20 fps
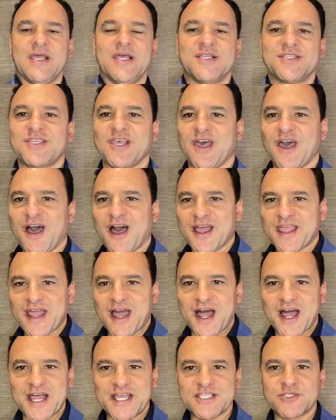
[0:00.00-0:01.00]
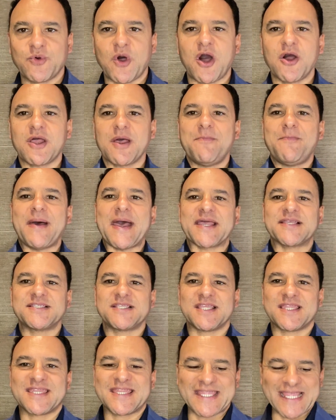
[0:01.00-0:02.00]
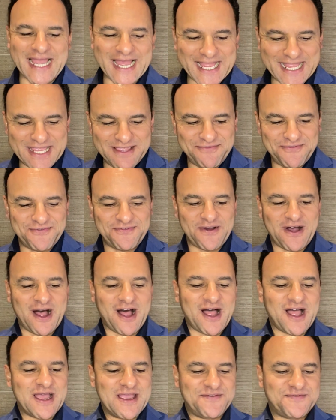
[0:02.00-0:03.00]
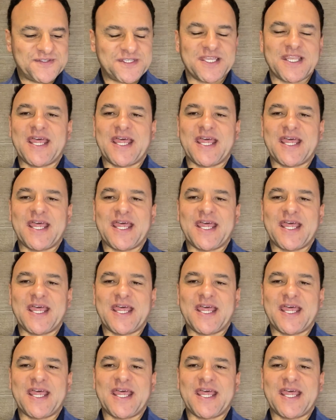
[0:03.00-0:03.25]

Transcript: So hi guys, welcome back to day 5.